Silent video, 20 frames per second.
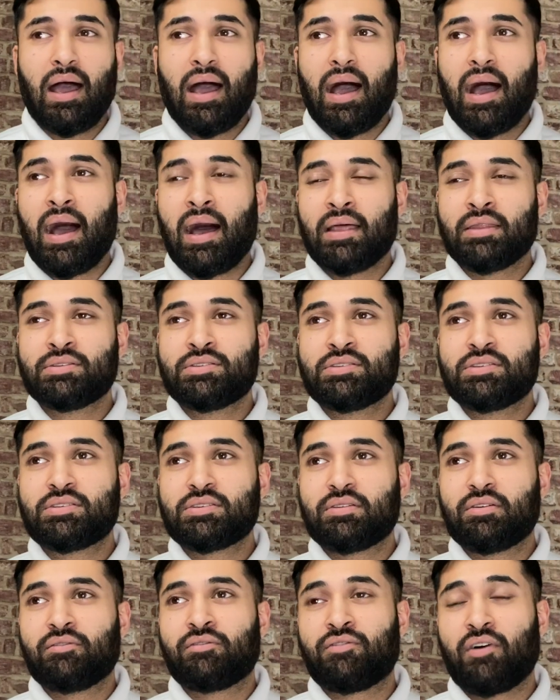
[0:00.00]
And
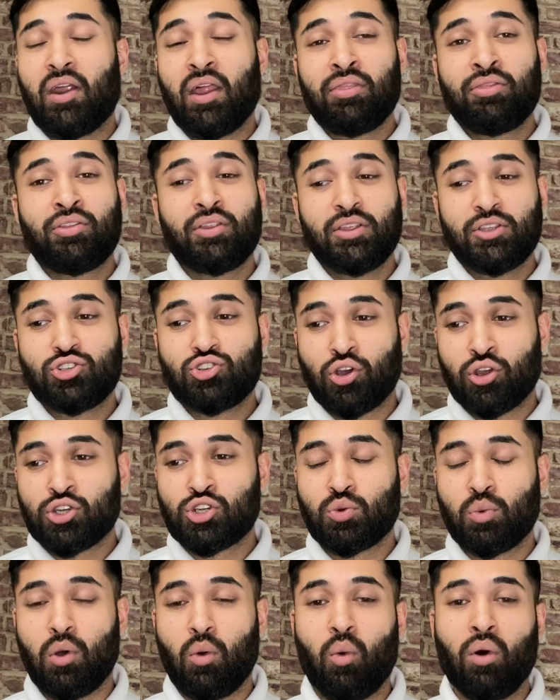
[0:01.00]
for Anthony
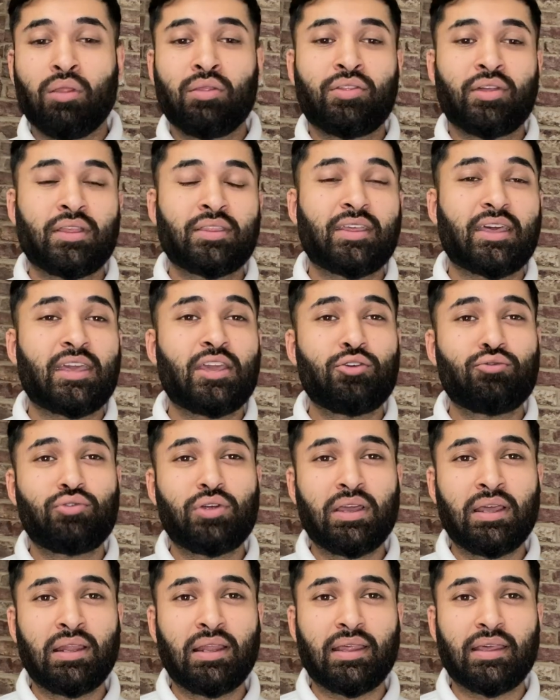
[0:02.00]
Joshua, one thing that he
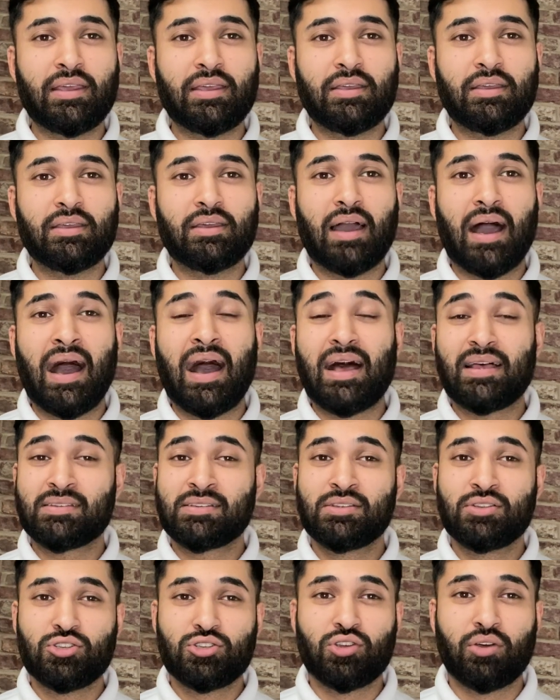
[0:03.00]
really
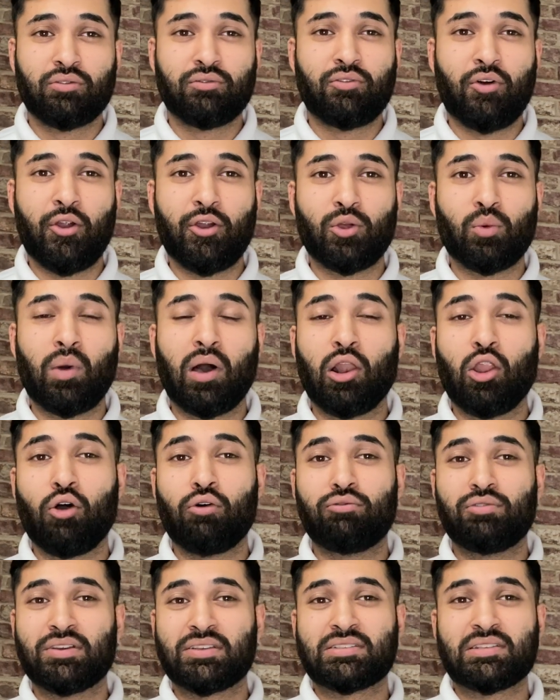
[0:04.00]
hasn't done very well
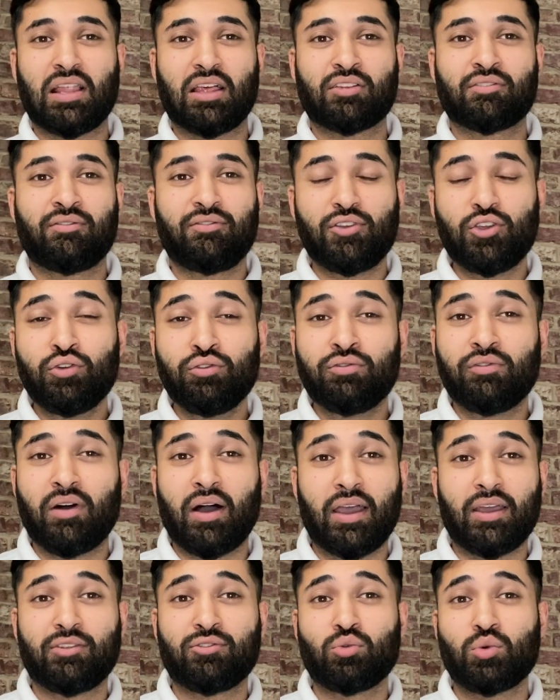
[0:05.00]
over his last few
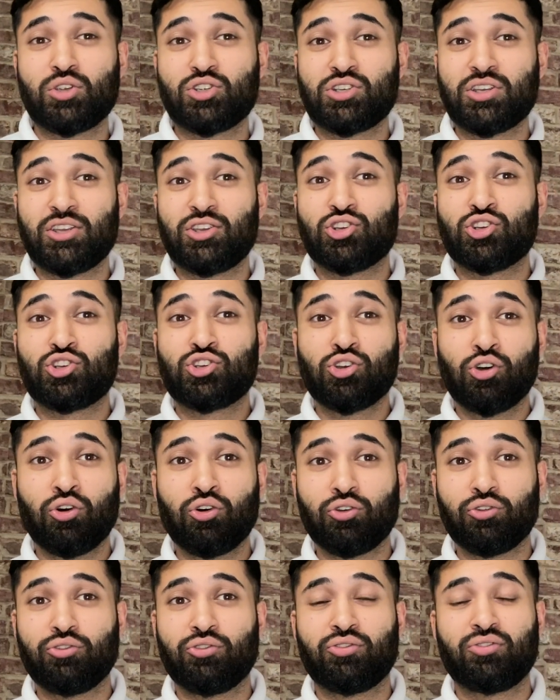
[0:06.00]
fights, which he
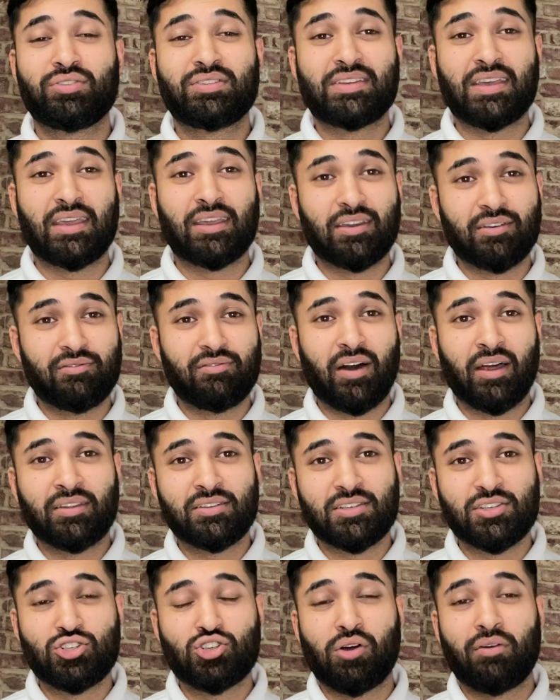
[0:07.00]
should take
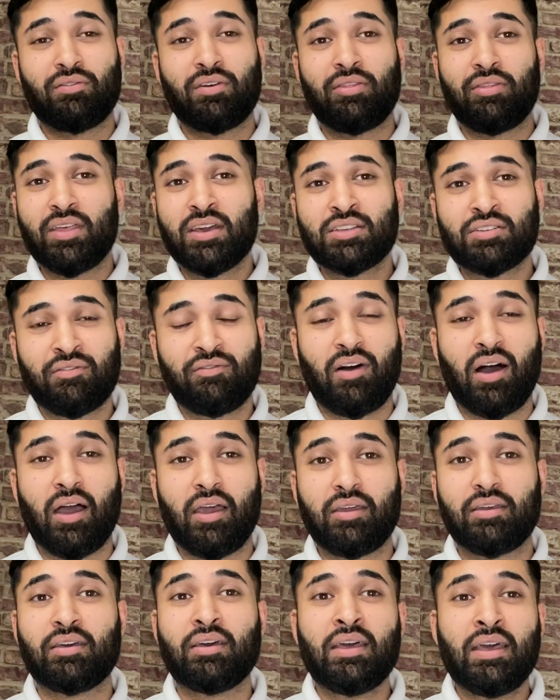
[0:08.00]
advantage of in this
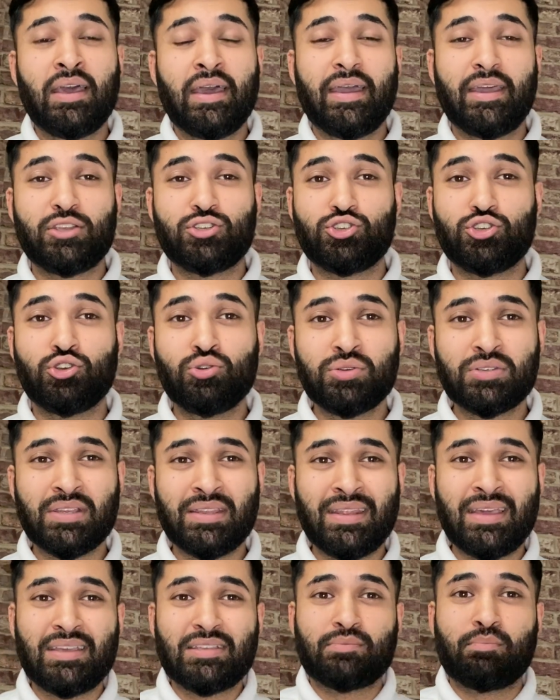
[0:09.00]
fight, is
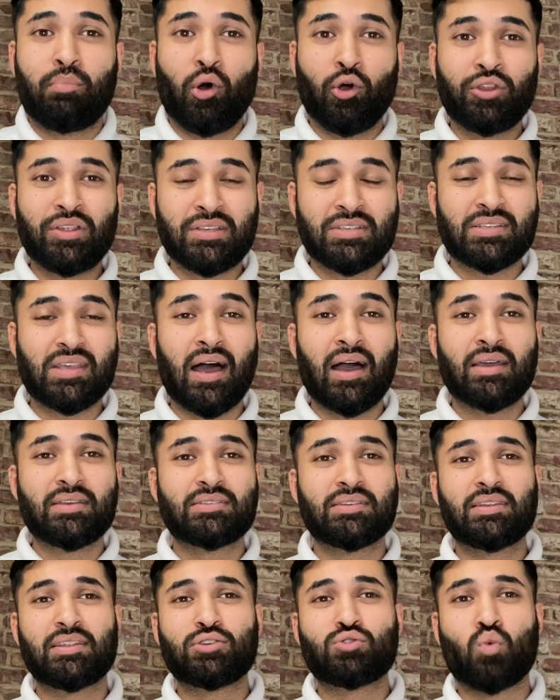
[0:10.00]
using his body size
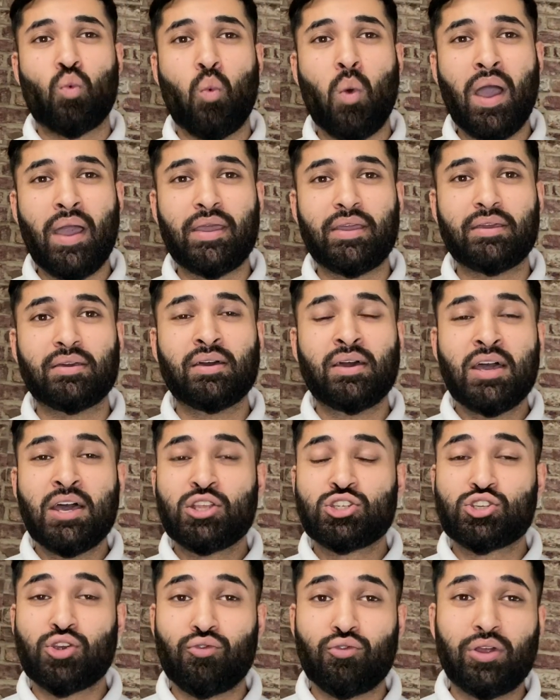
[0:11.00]
and his weight
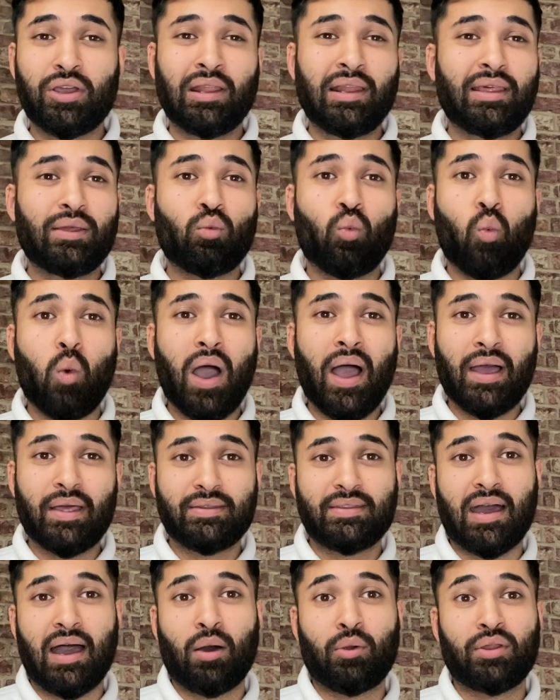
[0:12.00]
to really wear
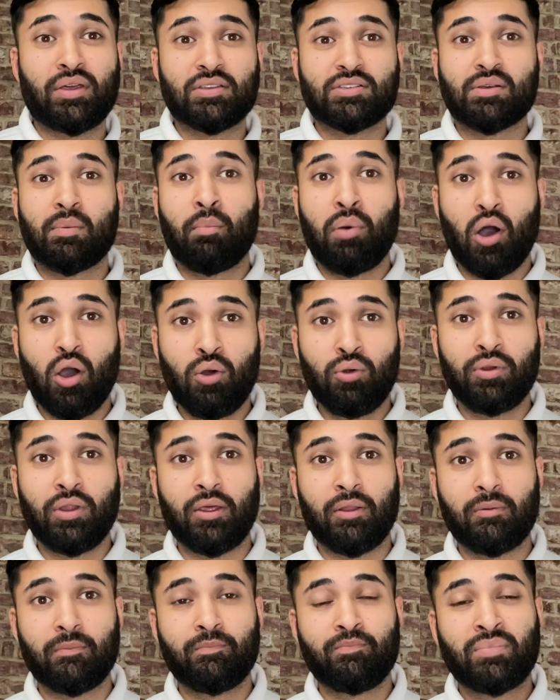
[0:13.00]
down his
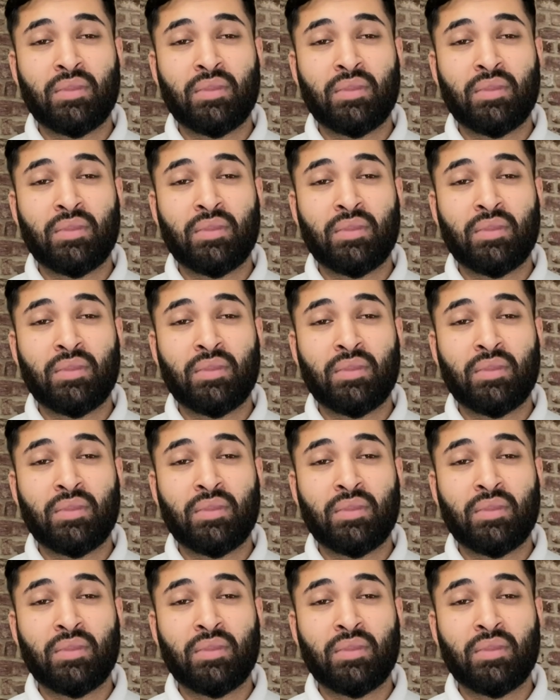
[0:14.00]
opponent.